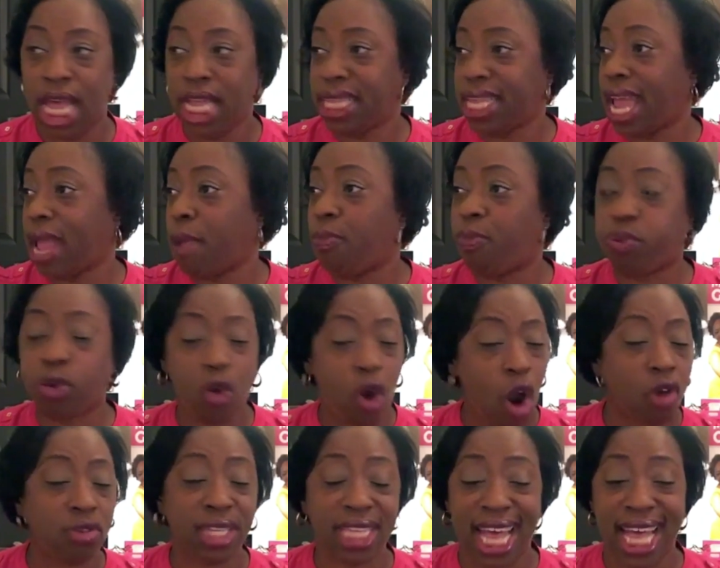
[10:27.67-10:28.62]
They
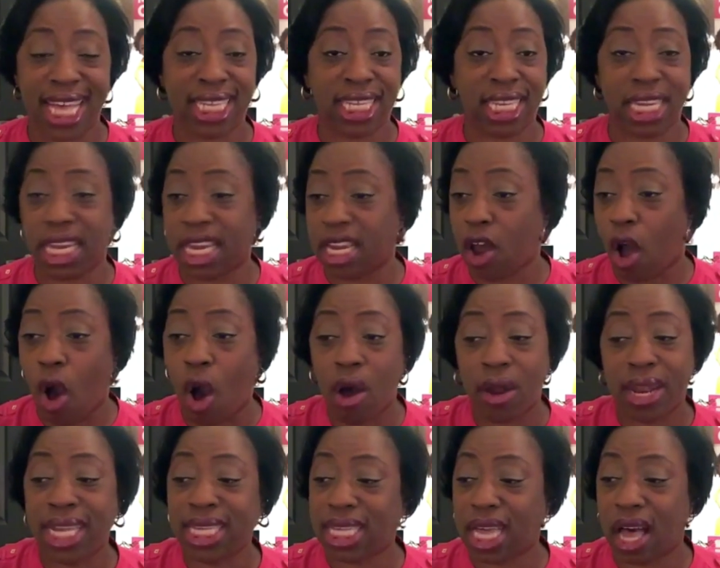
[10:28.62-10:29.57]
protested in
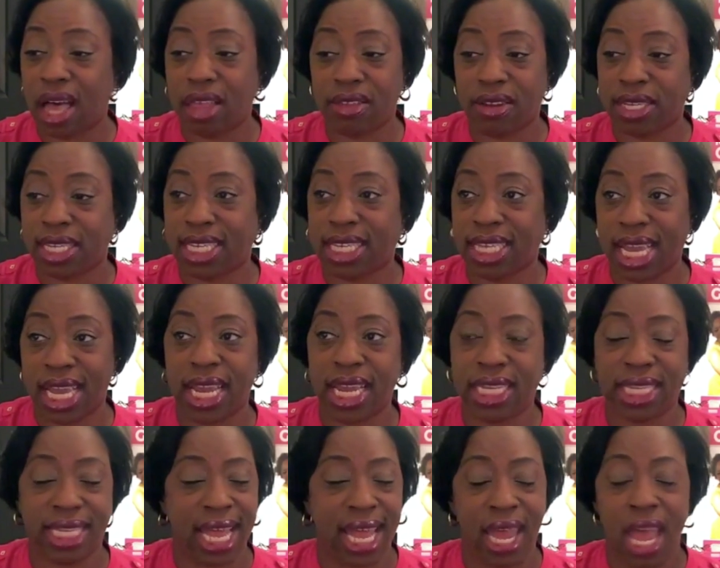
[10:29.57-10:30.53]
all these other
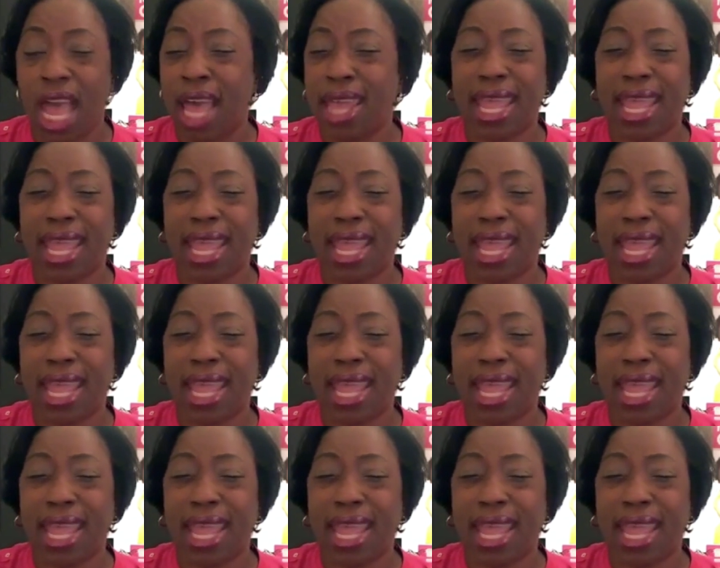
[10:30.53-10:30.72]
cities that